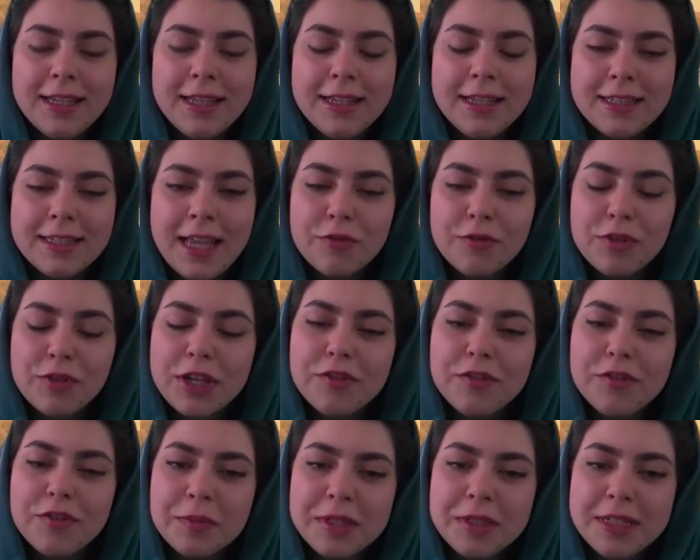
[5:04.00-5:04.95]
And have
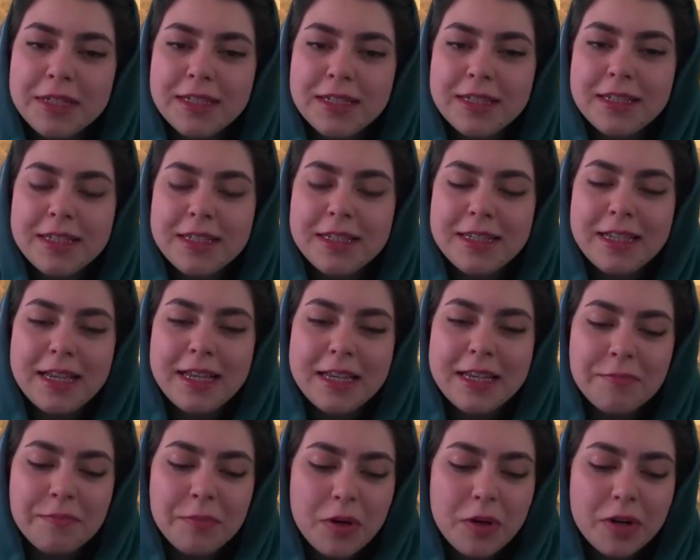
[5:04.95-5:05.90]
you ever been
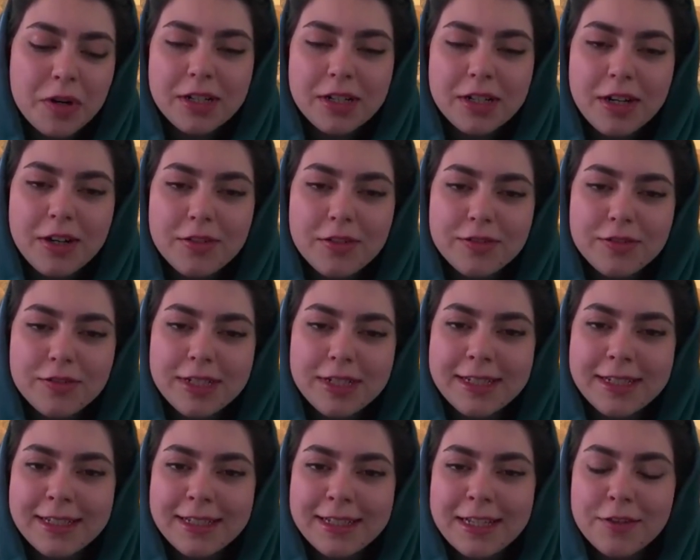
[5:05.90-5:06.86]
a part of
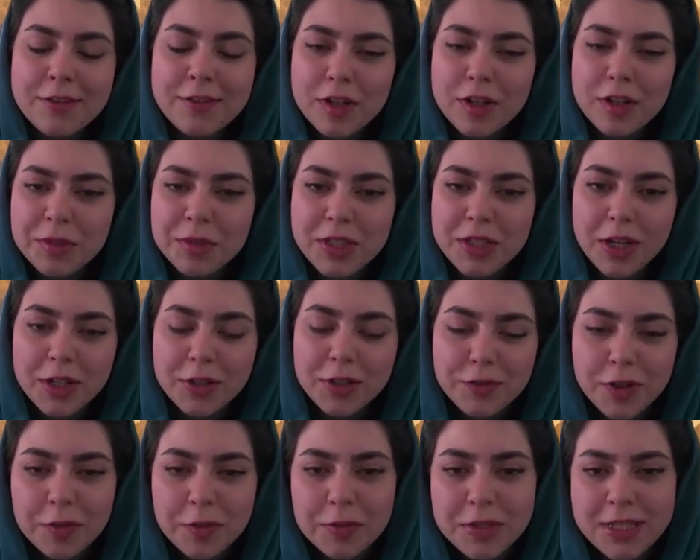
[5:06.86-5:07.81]
a FIP Young
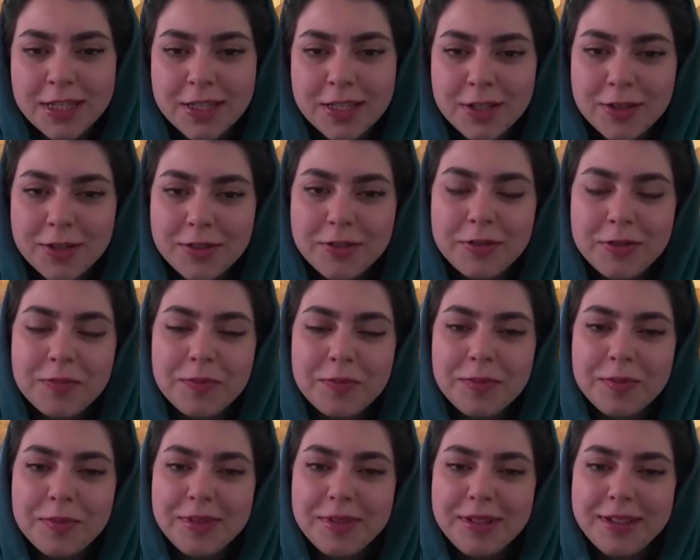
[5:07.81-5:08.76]
Pharmacist group?
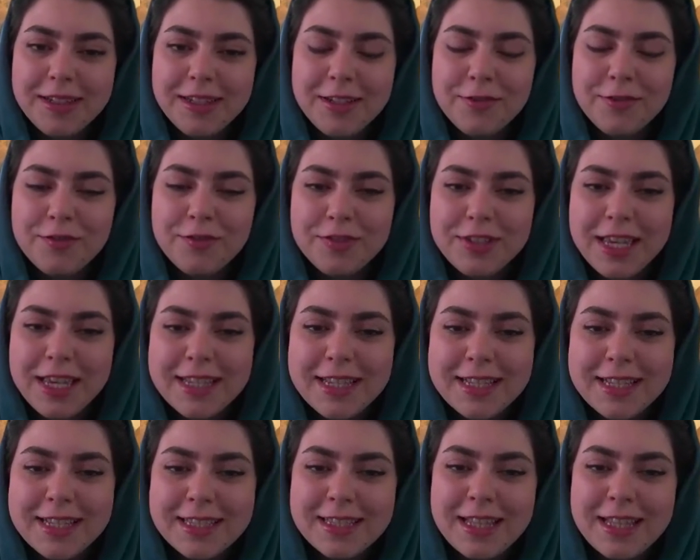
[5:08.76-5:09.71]
If
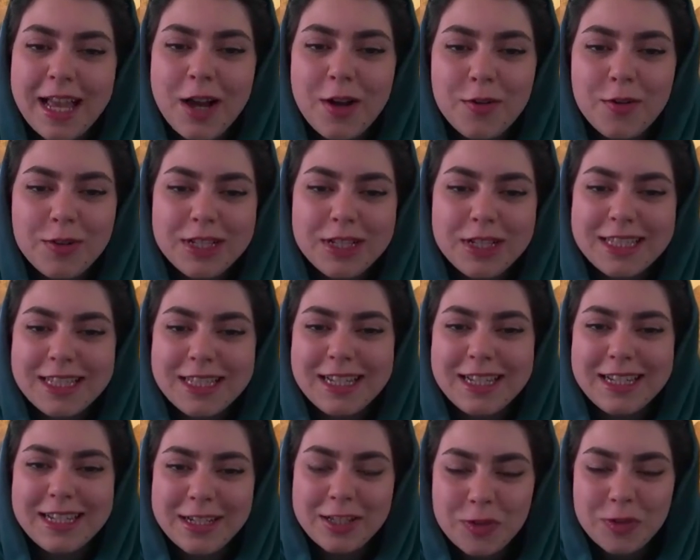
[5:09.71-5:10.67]
yes, how was the
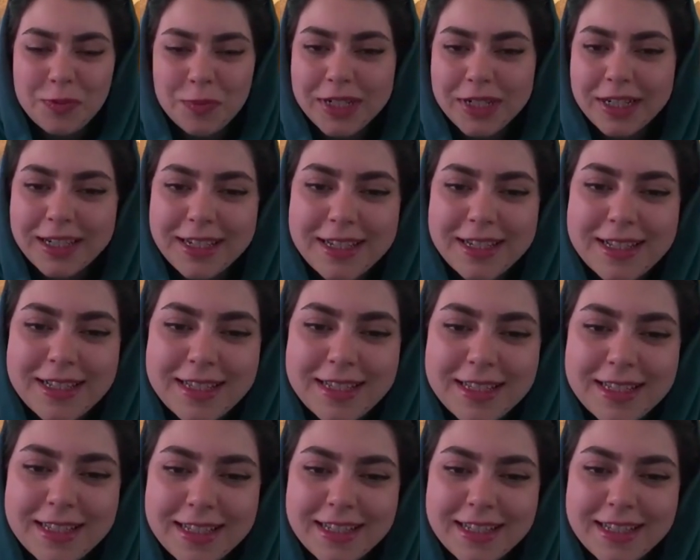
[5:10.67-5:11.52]
experience?